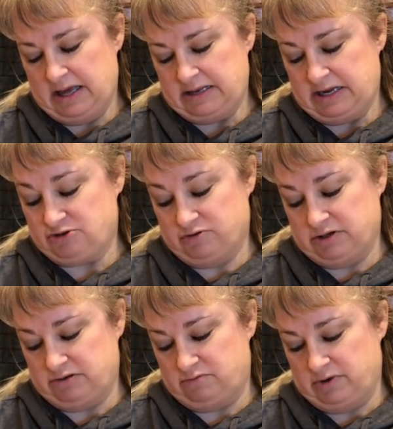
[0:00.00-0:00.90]
natural
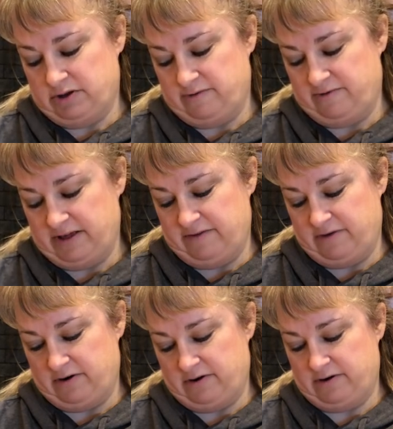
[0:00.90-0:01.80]
grill
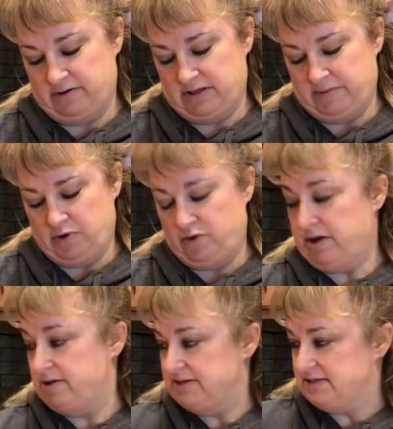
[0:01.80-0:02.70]
flavor, lemon
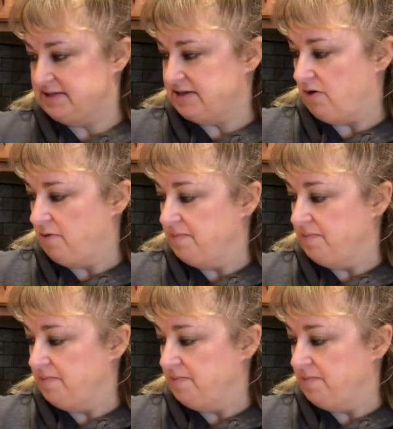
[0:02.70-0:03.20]
oil. So